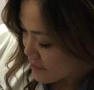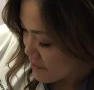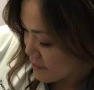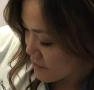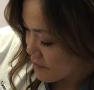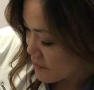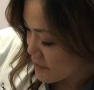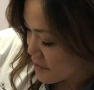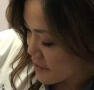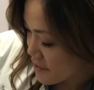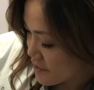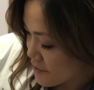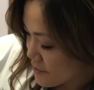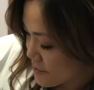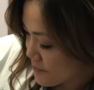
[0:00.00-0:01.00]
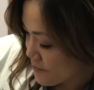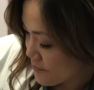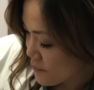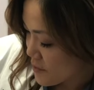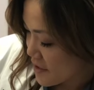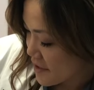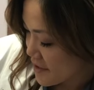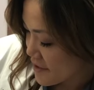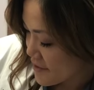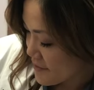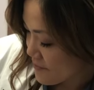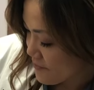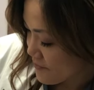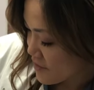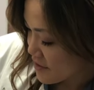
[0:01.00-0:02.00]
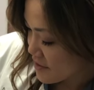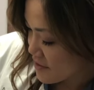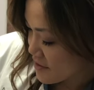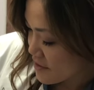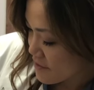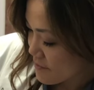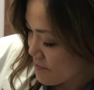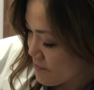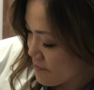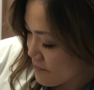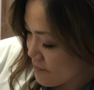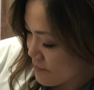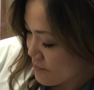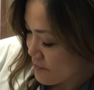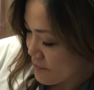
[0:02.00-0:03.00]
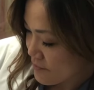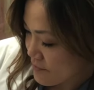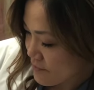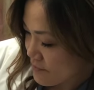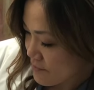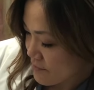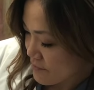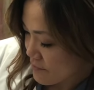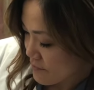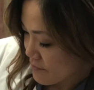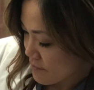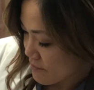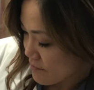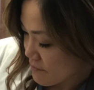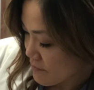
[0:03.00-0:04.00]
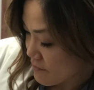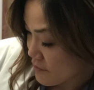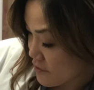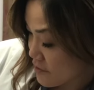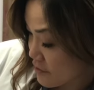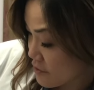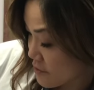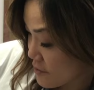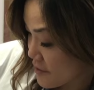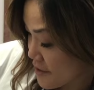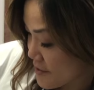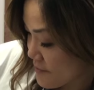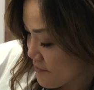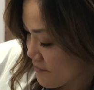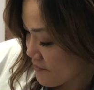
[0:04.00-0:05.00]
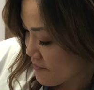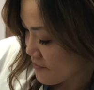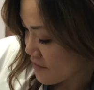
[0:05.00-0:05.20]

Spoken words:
That one won't let go. We got it. Looks good. Mm-hmm. Still doing okay? Mm-hmm.